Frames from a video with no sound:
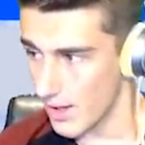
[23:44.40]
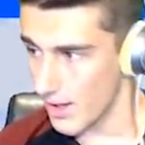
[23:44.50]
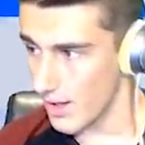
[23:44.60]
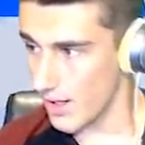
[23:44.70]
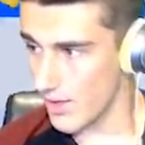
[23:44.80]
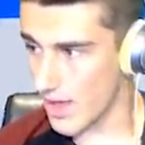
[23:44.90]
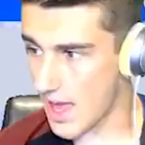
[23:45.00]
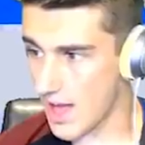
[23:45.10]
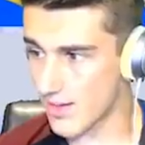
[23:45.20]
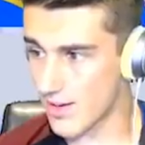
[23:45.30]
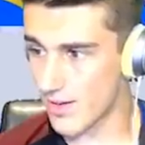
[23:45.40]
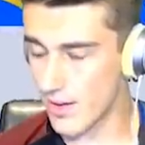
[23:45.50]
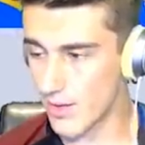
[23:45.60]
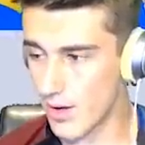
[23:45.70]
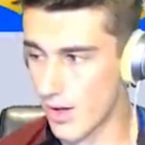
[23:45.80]
In the end,
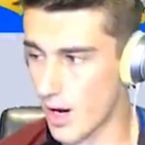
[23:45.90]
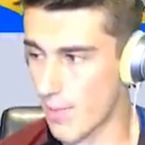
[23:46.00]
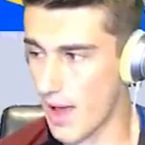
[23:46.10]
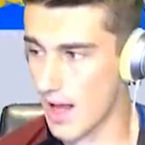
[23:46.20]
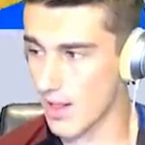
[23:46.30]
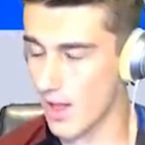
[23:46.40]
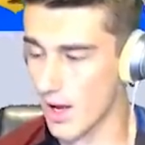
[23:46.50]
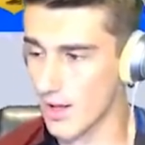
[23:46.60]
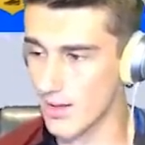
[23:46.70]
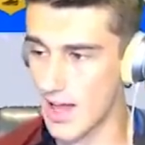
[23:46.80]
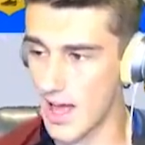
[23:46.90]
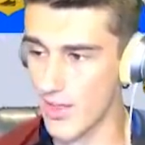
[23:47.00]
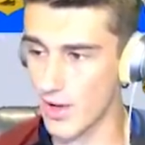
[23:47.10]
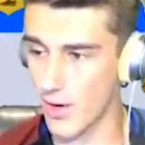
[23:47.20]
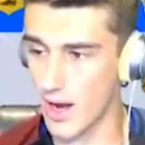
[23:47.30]
our pack luck, not the
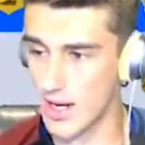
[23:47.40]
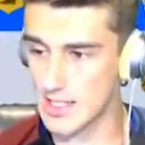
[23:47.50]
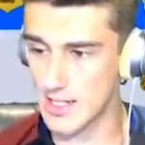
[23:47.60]
greatest.